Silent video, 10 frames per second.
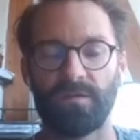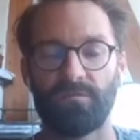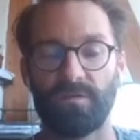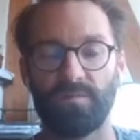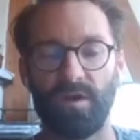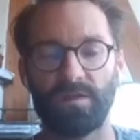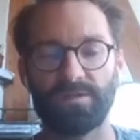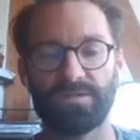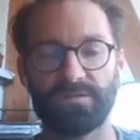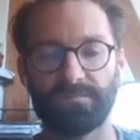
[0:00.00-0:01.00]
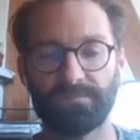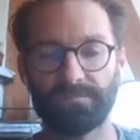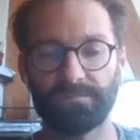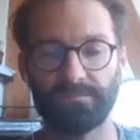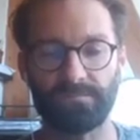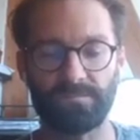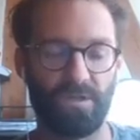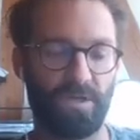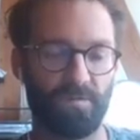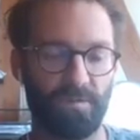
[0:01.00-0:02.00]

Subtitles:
footballers, soccer